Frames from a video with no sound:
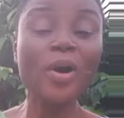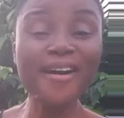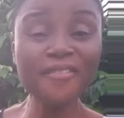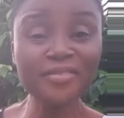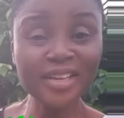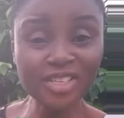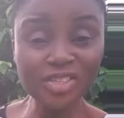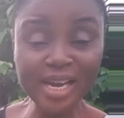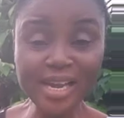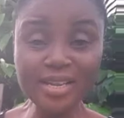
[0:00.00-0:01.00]
After
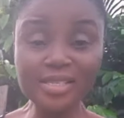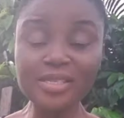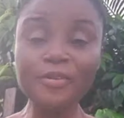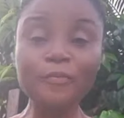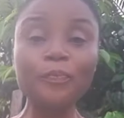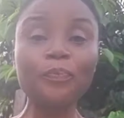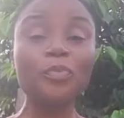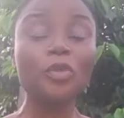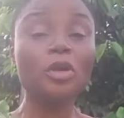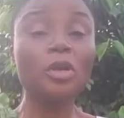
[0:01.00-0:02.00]
drying it,
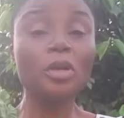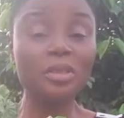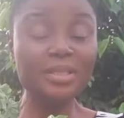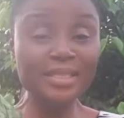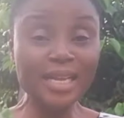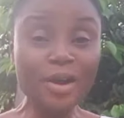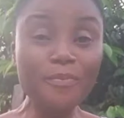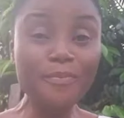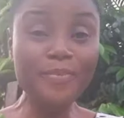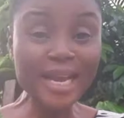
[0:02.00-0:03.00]
now
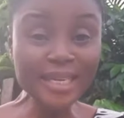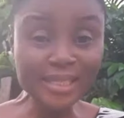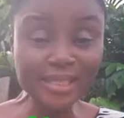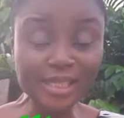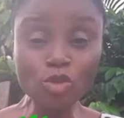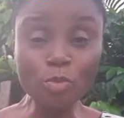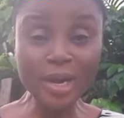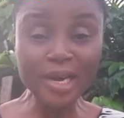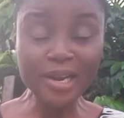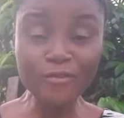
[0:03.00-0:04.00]
blend it into
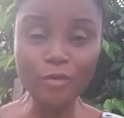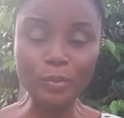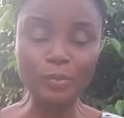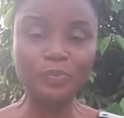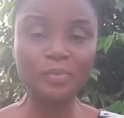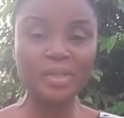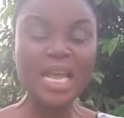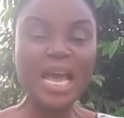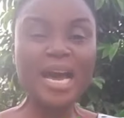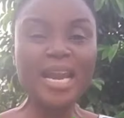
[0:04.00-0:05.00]
powder form.
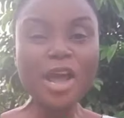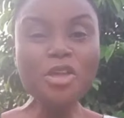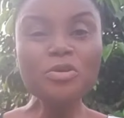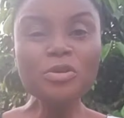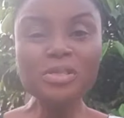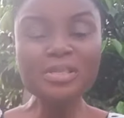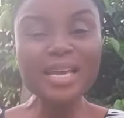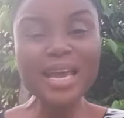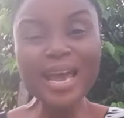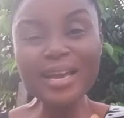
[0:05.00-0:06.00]
And I use
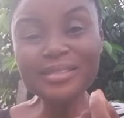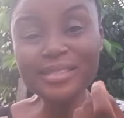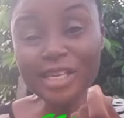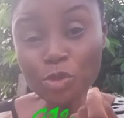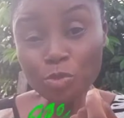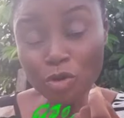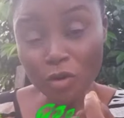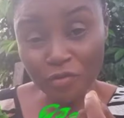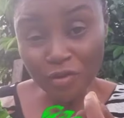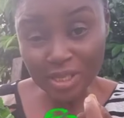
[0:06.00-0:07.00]
a teaspoon
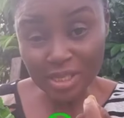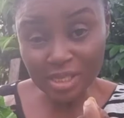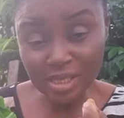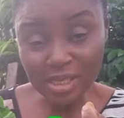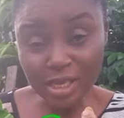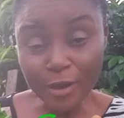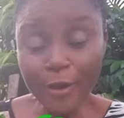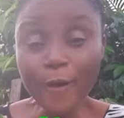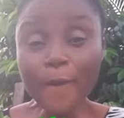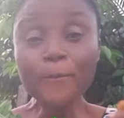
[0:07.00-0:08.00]
of it.
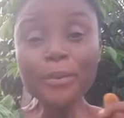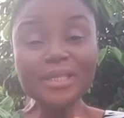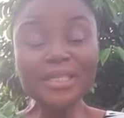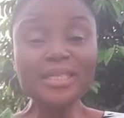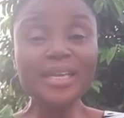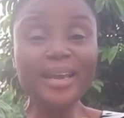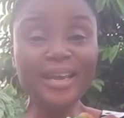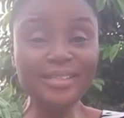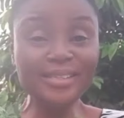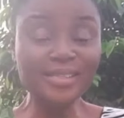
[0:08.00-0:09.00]
Put it
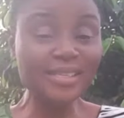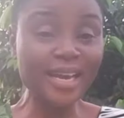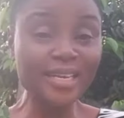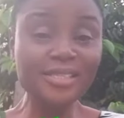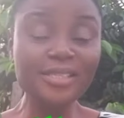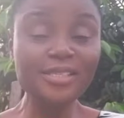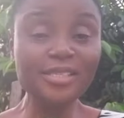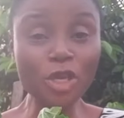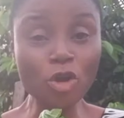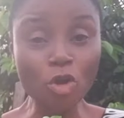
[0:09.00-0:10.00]
inside
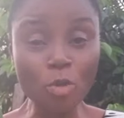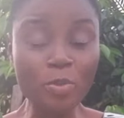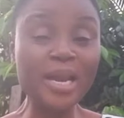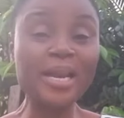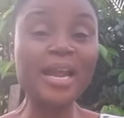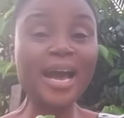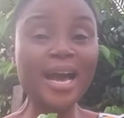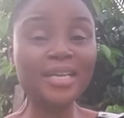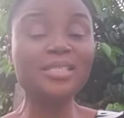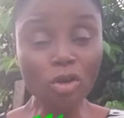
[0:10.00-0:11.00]
teacup and
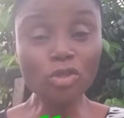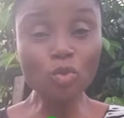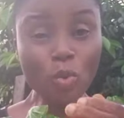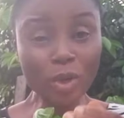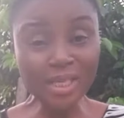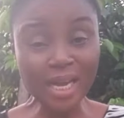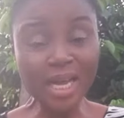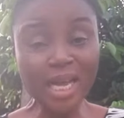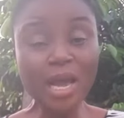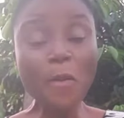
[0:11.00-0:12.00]
add hot water,
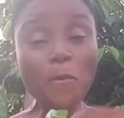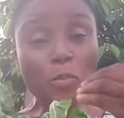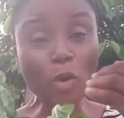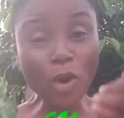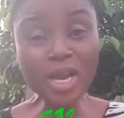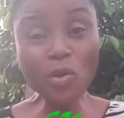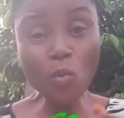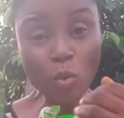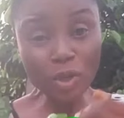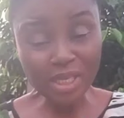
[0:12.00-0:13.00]

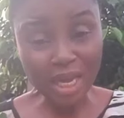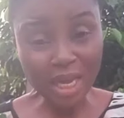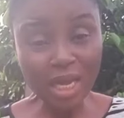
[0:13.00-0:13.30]
boiling water.